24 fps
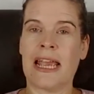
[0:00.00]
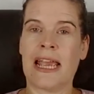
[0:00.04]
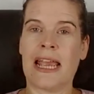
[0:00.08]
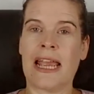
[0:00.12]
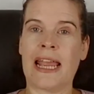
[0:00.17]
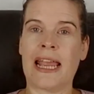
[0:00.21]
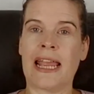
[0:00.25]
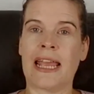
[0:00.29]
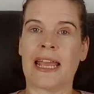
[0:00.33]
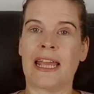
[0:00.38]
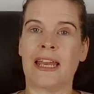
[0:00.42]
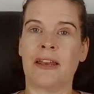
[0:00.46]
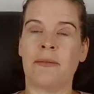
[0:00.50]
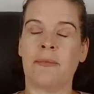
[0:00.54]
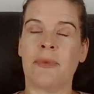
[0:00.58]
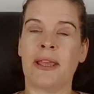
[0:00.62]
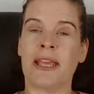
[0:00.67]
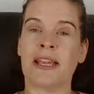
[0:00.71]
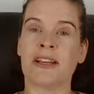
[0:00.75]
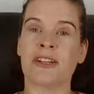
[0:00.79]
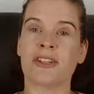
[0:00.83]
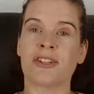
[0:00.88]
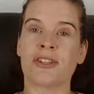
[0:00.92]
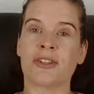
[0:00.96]
and
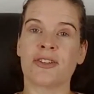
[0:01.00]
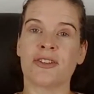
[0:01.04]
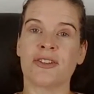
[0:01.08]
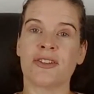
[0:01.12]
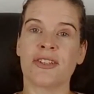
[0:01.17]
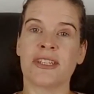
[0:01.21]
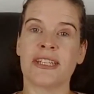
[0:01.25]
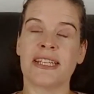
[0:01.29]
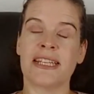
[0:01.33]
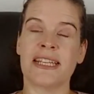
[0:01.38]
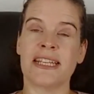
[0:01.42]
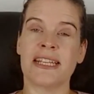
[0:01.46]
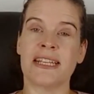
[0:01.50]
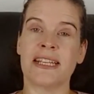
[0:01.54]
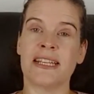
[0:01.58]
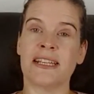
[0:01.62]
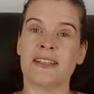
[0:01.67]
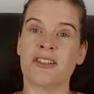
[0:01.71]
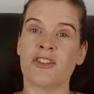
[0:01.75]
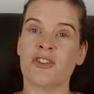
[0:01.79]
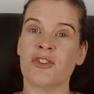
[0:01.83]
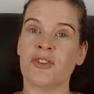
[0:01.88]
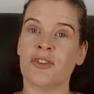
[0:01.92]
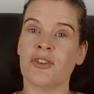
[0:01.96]
make sure that it
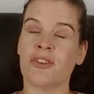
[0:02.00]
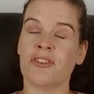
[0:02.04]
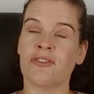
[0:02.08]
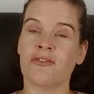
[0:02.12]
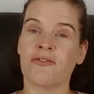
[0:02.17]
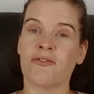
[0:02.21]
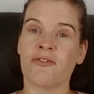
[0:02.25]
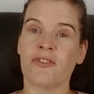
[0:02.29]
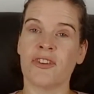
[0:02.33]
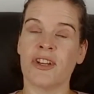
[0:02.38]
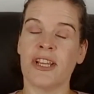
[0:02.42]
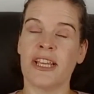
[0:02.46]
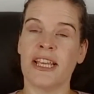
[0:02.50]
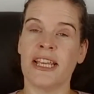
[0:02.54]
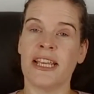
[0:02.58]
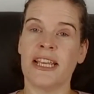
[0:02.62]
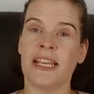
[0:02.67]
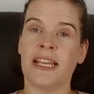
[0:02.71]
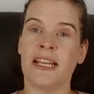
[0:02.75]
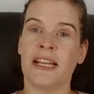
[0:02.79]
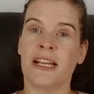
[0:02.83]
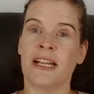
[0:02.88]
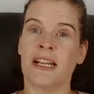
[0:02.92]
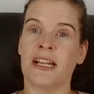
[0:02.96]
is
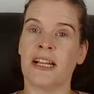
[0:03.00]
sugar-free